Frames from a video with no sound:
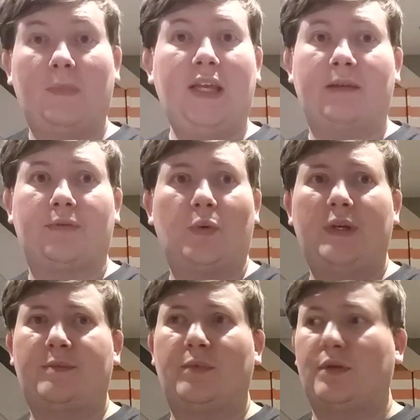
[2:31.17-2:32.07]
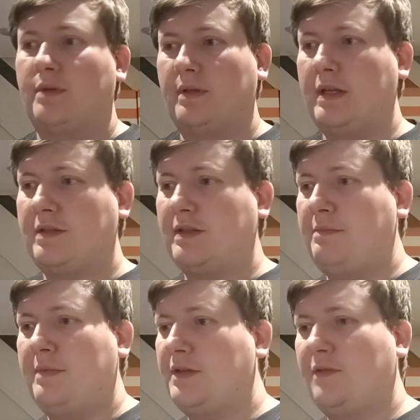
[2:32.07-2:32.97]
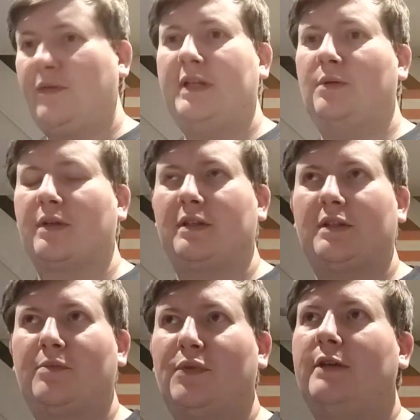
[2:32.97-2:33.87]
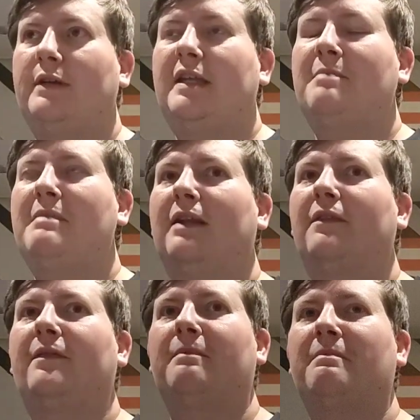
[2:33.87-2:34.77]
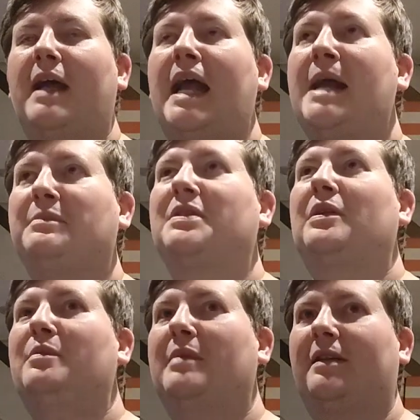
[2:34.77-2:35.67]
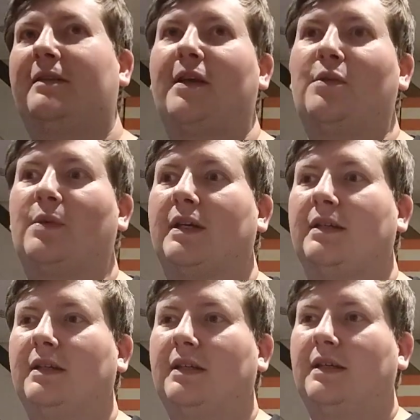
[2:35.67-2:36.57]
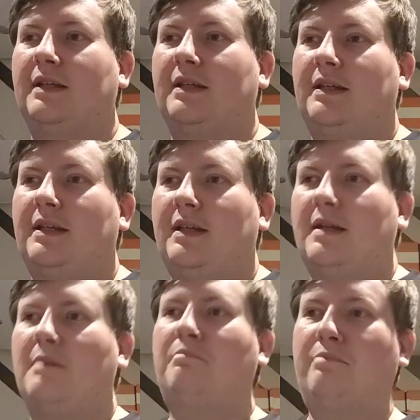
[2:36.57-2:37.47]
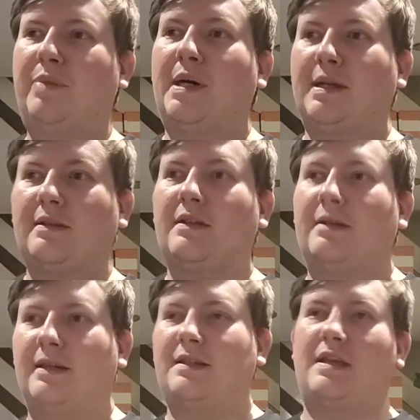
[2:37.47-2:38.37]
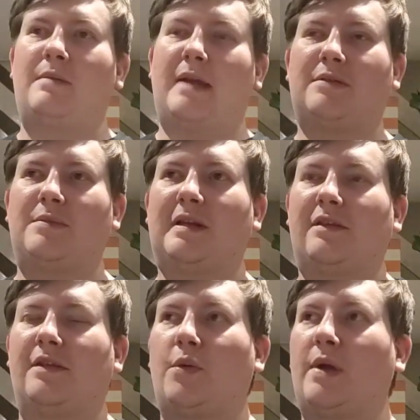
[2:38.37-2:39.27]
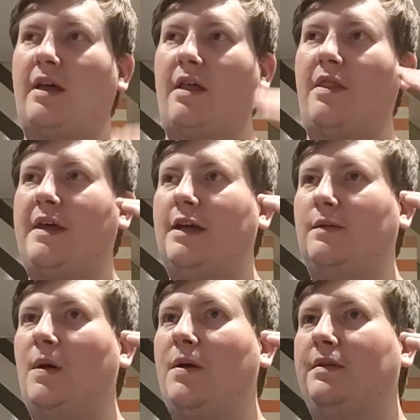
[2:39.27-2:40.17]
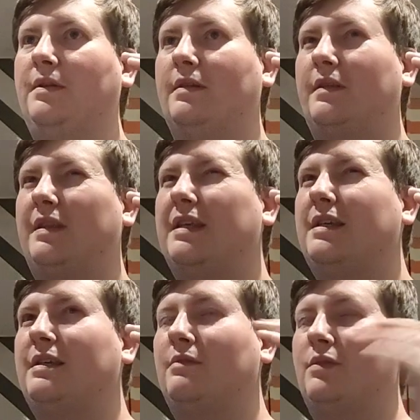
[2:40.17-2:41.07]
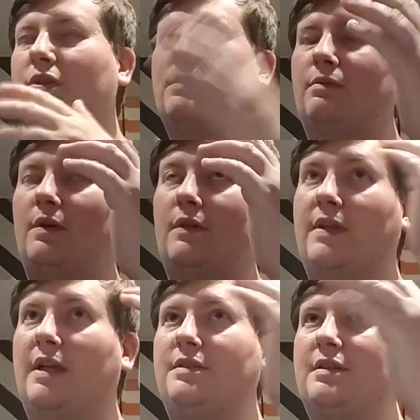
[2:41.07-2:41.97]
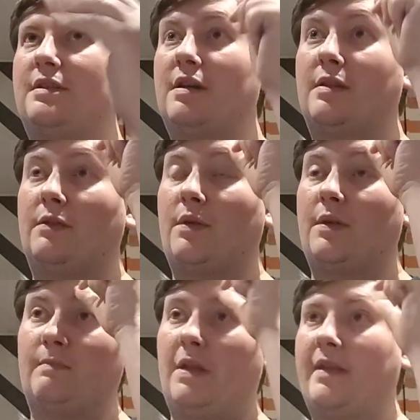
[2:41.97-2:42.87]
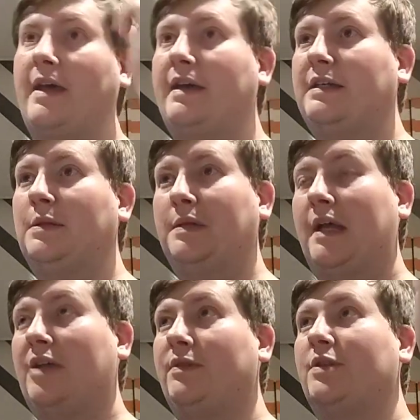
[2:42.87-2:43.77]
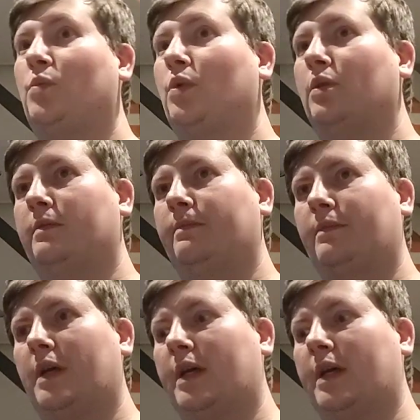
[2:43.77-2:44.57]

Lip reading: yeah, twice brewed. It's a funny one. It's a brewery in the absolute middle of nowhere. But I say absolute middle of nowhere. They are on just off the A69. They're on the Hadrian's Wall